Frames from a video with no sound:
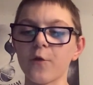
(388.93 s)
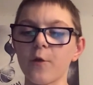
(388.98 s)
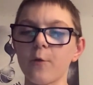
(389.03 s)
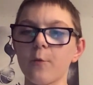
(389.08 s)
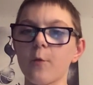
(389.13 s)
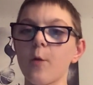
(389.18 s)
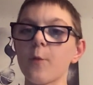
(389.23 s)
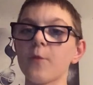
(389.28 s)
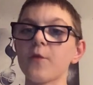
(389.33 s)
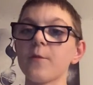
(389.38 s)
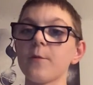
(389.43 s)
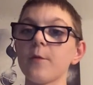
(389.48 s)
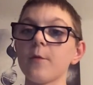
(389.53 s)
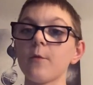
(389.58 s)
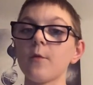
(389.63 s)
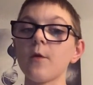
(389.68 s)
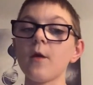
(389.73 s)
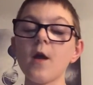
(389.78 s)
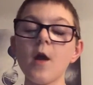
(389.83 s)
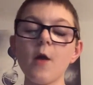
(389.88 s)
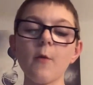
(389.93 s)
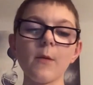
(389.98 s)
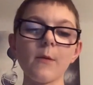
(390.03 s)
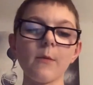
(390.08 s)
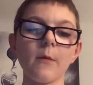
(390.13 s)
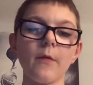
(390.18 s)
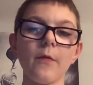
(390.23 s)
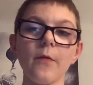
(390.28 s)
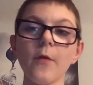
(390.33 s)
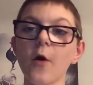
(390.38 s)
So, obviously, we
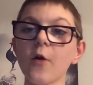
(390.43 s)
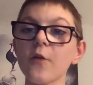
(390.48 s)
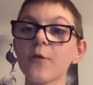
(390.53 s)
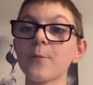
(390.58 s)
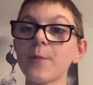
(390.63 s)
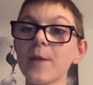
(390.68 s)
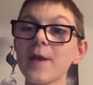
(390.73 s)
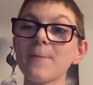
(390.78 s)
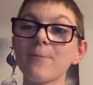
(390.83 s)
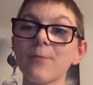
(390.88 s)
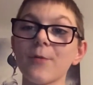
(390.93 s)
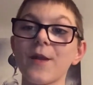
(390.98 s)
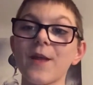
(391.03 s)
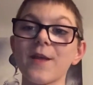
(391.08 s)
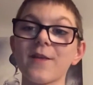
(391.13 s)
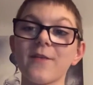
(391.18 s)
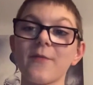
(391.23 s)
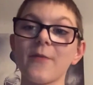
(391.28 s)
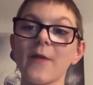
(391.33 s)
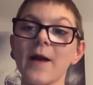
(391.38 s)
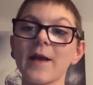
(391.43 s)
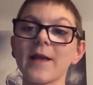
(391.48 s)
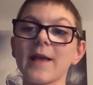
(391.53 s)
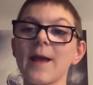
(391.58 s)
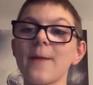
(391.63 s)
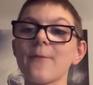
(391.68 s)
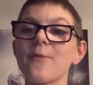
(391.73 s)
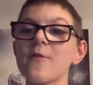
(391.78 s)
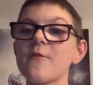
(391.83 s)
will not be predicting that game.